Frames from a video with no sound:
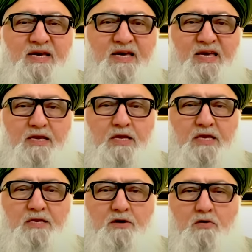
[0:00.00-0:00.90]
It,
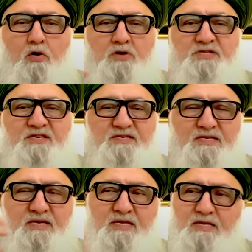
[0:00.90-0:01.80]
it causes
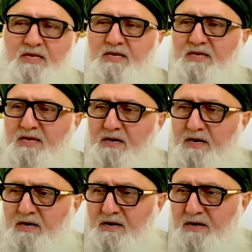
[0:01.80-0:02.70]
uh, nar-
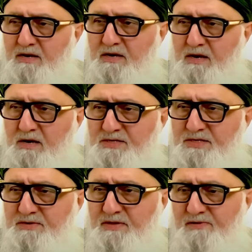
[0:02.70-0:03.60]

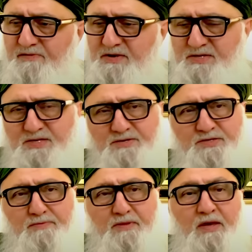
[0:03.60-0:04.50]
narcosis, or
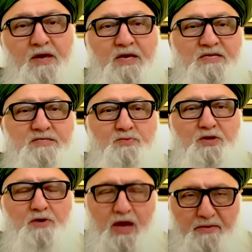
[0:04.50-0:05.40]
something. So when
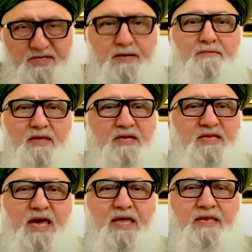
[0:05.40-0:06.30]
you carry something
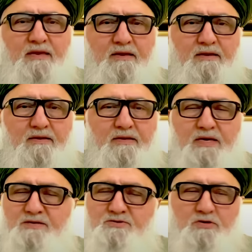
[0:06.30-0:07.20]
dead,
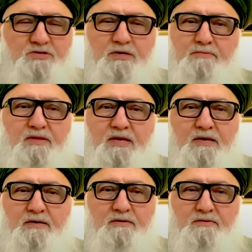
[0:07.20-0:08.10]
it's not
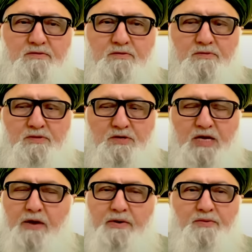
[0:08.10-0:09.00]
something to, to
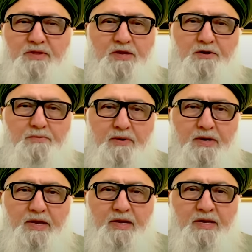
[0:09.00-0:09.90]
carry within your
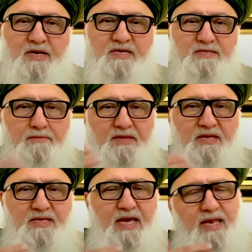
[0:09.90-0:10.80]
body.
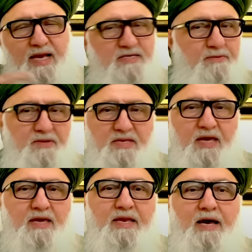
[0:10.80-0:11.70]
Something dead has to be
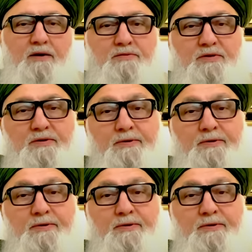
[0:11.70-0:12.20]
taken out.